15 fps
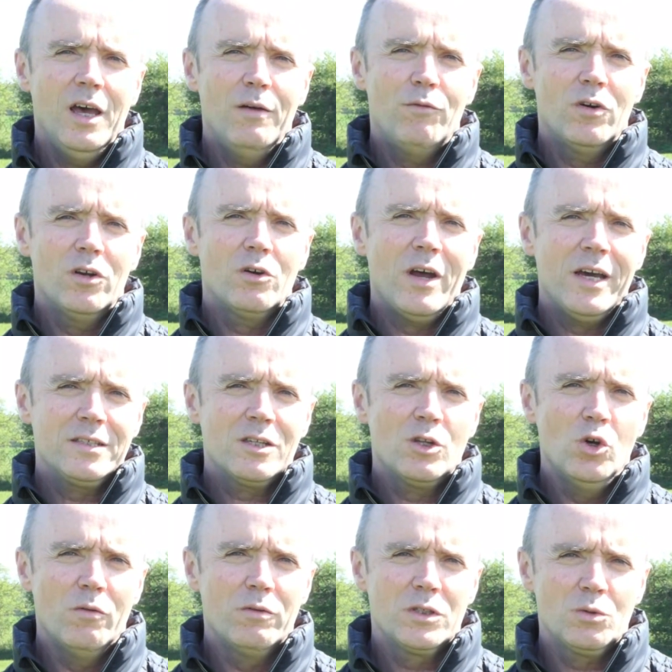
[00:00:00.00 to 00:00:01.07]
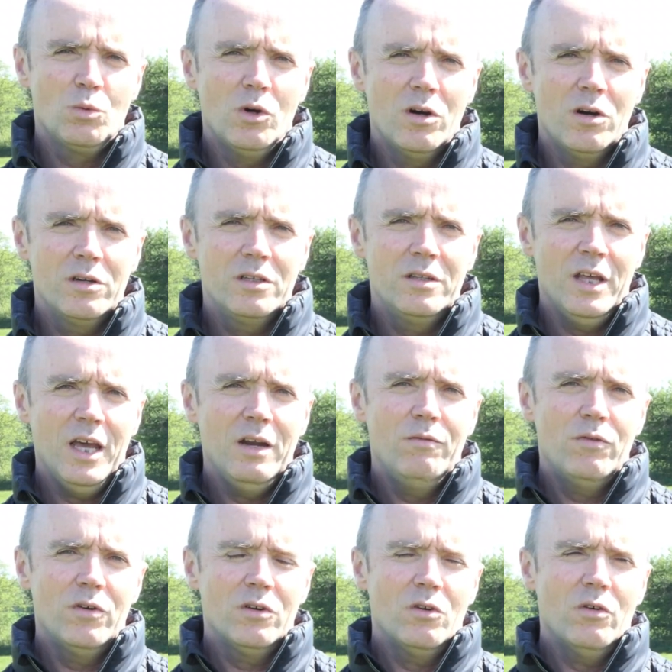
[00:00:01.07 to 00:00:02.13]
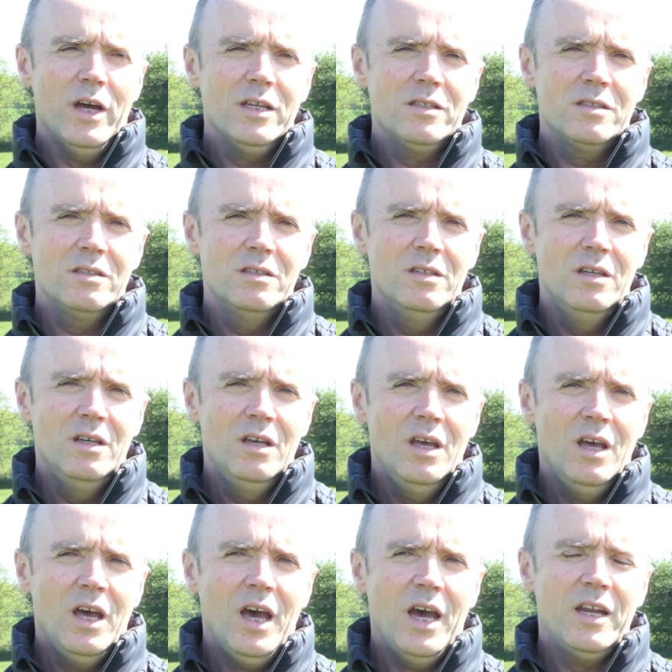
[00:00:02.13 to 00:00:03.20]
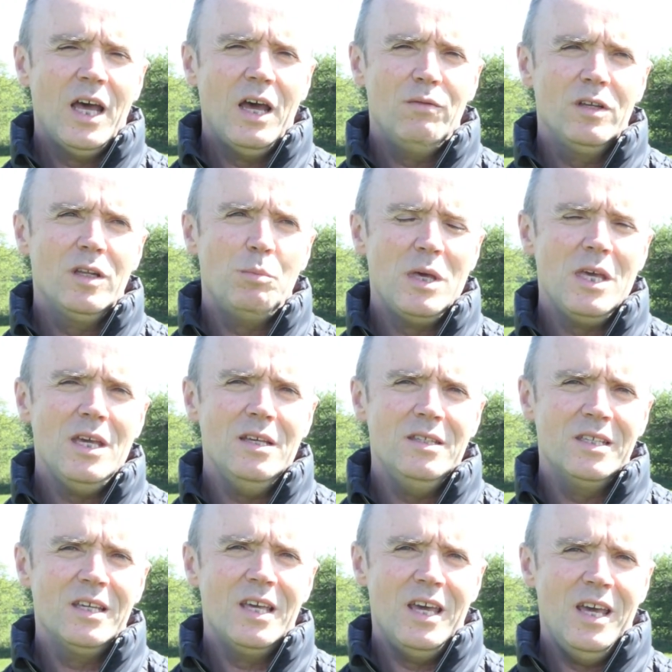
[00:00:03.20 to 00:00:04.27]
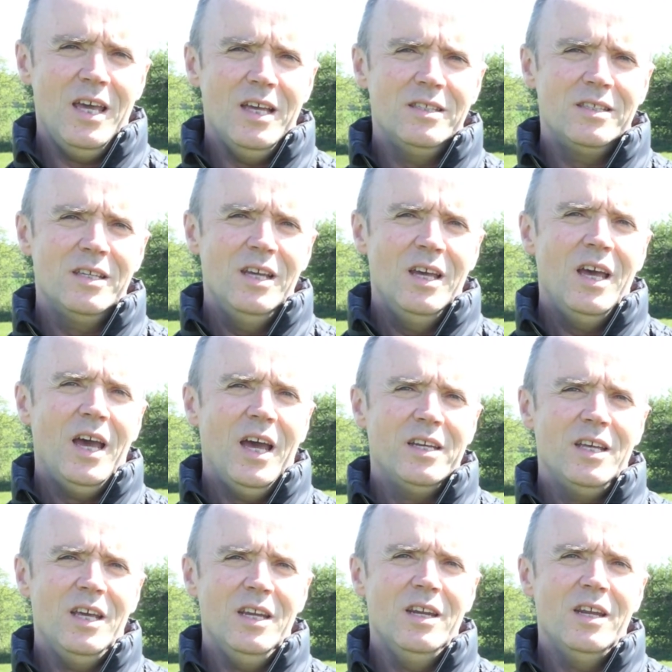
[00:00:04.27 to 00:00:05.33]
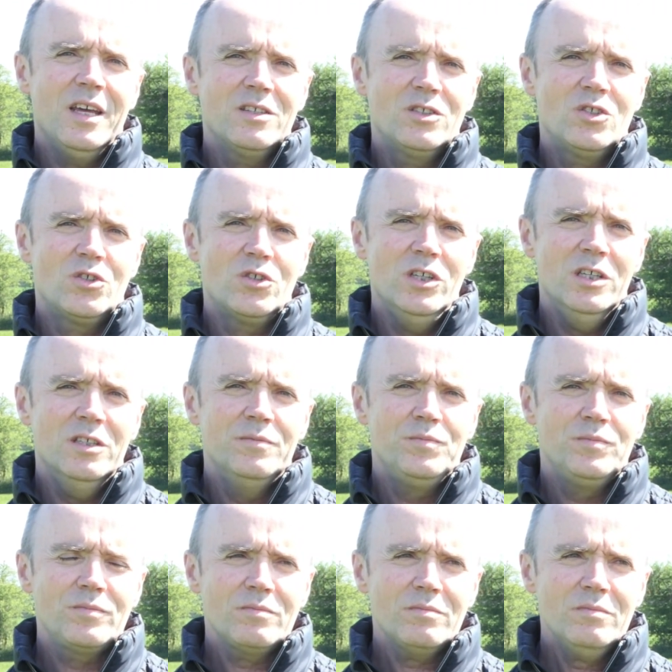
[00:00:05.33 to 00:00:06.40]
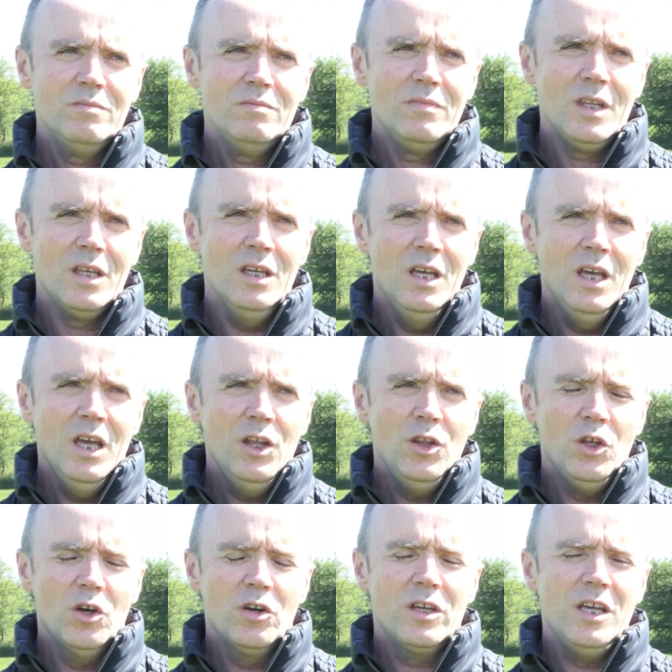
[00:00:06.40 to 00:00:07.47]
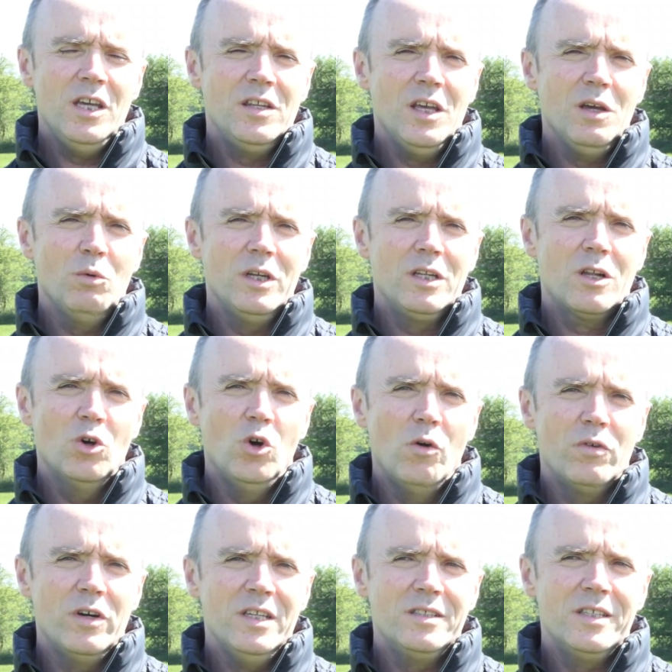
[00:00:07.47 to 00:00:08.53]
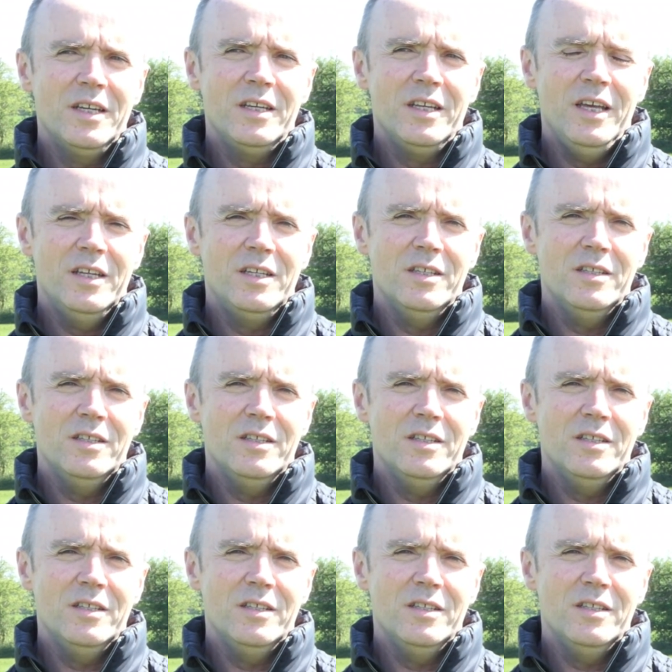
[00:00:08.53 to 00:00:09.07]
for a grass clover sward than for grass, and having the P's and K's at index 3. The other key thing with clover is that it